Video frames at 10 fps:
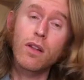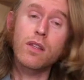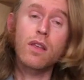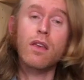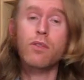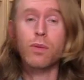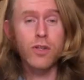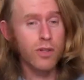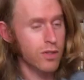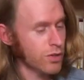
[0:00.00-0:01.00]
it the Keith
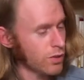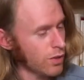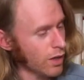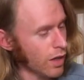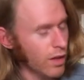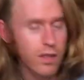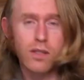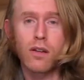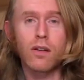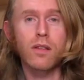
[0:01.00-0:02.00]
Richards tuning. I like to
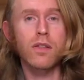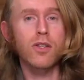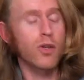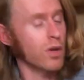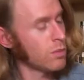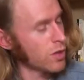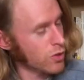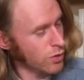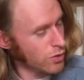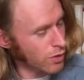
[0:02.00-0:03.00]
call it the Joni
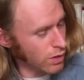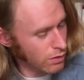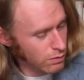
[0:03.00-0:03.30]
Mitchell tuning.